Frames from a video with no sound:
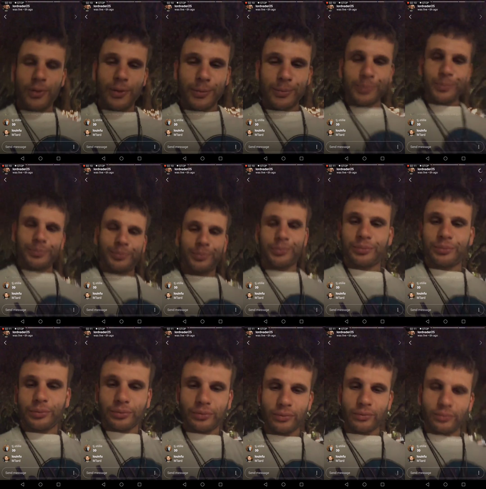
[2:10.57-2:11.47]

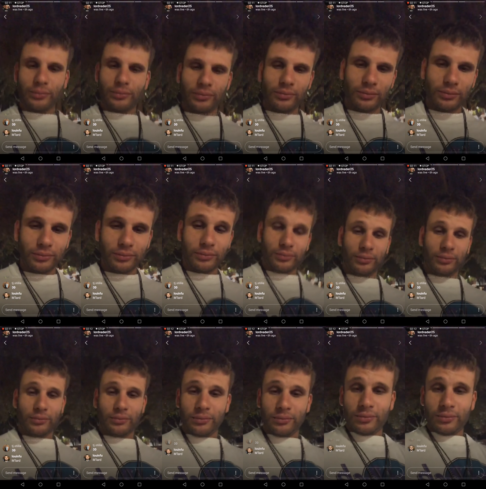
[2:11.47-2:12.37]

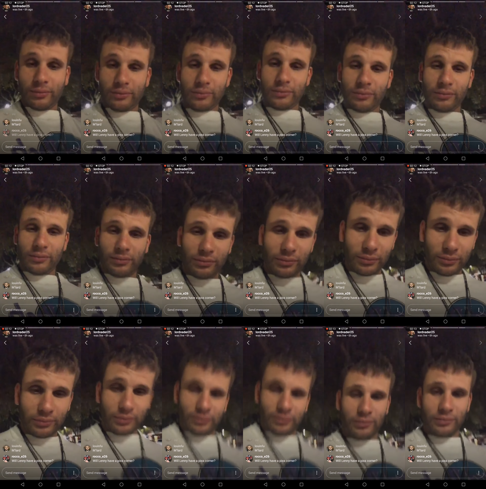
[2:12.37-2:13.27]
(no one is talking)